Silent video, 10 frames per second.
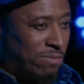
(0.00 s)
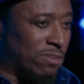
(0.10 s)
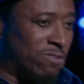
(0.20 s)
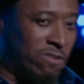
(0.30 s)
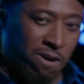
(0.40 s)
I'm
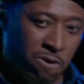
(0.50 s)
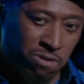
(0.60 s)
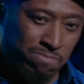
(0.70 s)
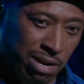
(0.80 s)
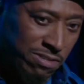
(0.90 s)
sure the
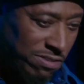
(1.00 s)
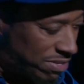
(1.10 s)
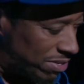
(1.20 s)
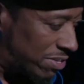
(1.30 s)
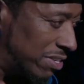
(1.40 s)
older brothers and
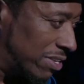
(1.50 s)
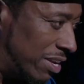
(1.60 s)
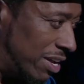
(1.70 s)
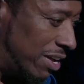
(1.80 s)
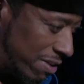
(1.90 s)
sisters
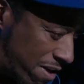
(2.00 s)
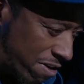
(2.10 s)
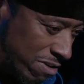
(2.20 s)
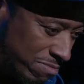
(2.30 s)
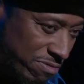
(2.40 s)
in here done
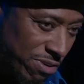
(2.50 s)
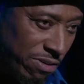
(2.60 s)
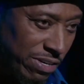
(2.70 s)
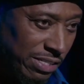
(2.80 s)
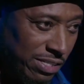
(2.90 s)
heard it
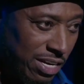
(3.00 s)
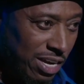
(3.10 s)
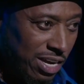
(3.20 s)
before, nigga.